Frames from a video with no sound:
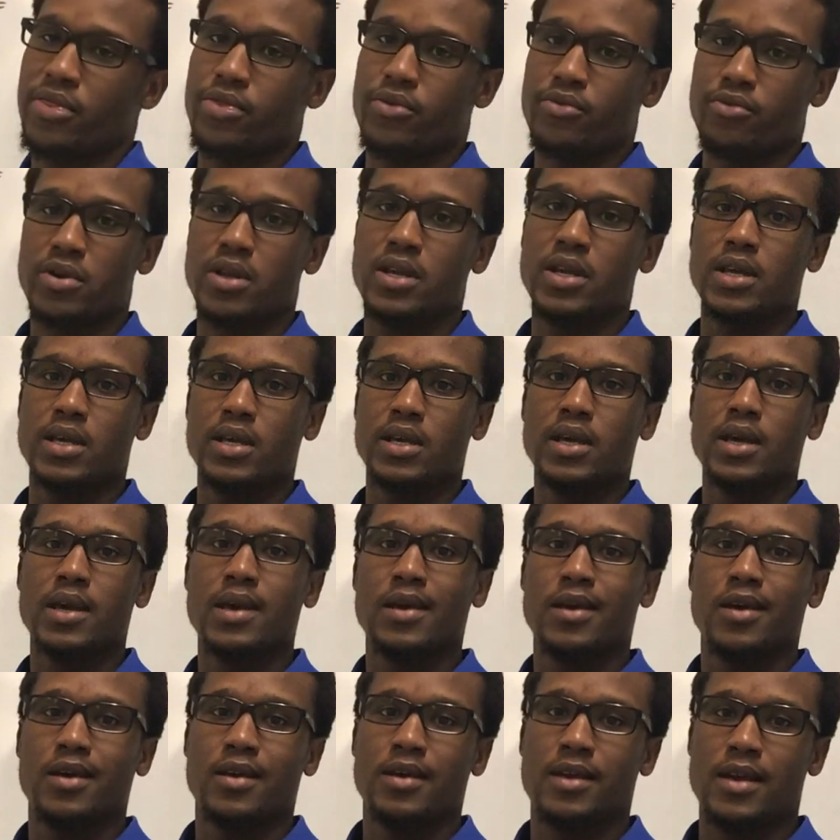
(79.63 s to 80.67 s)
3
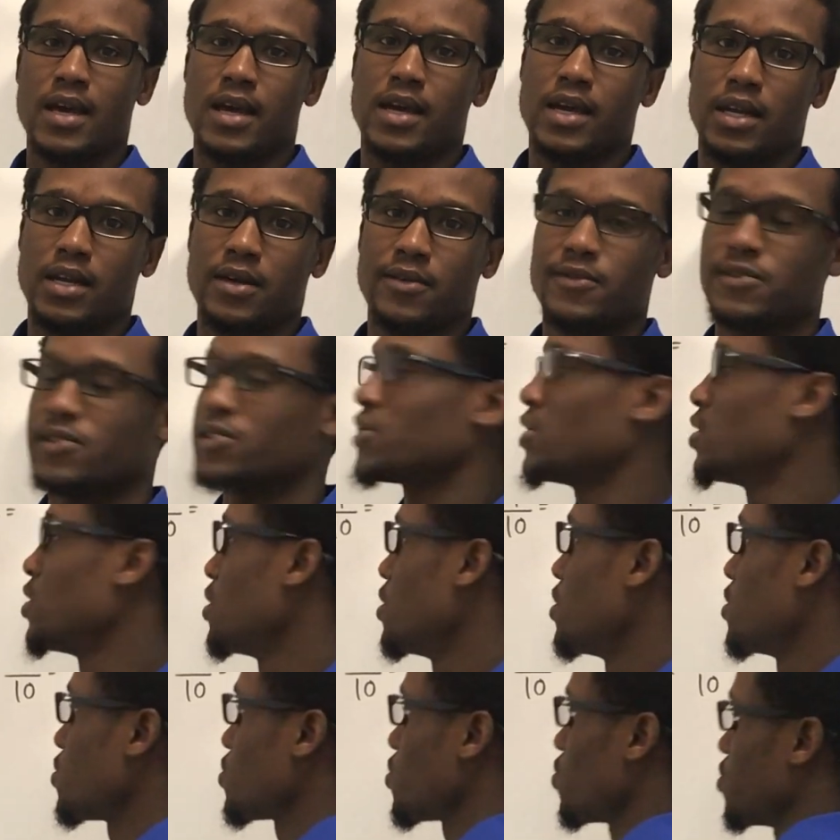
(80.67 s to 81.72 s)
negatives.
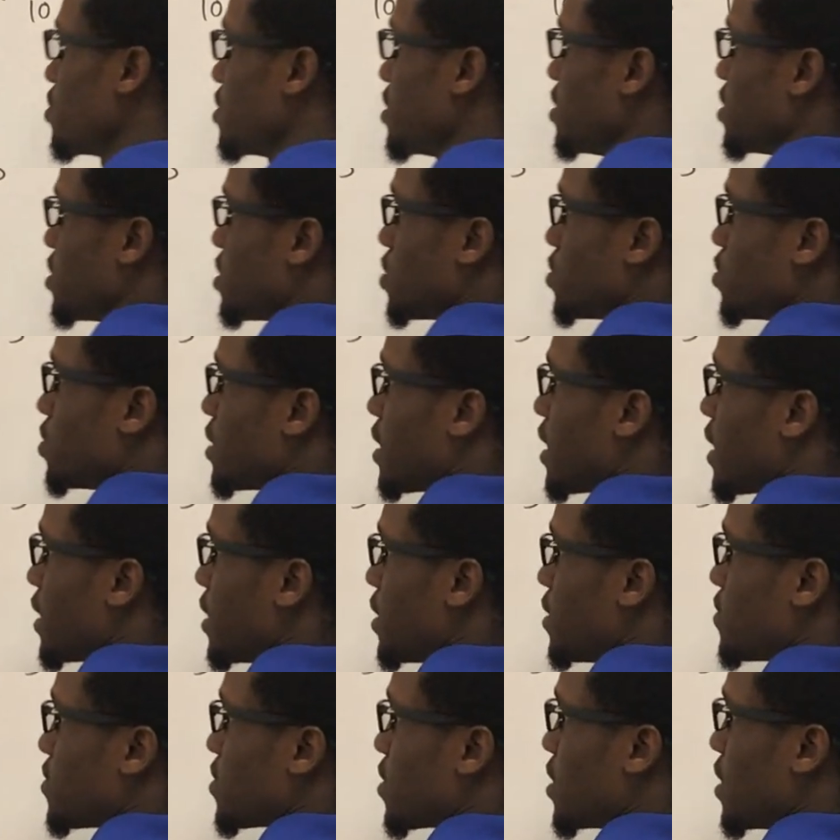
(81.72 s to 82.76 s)
So these 2
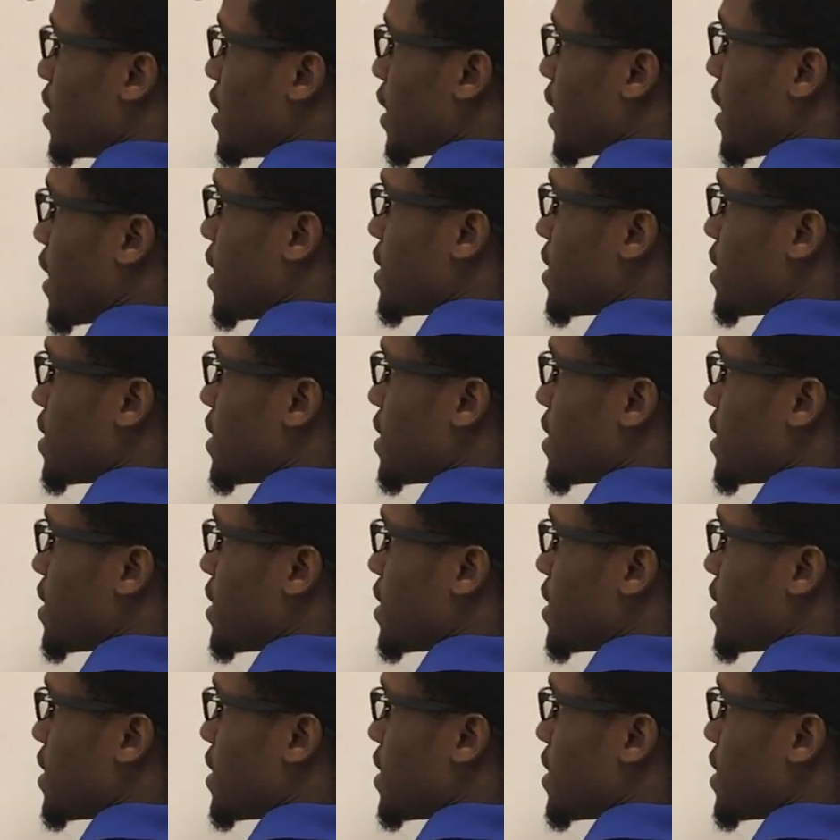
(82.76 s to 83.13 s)
negatives are going to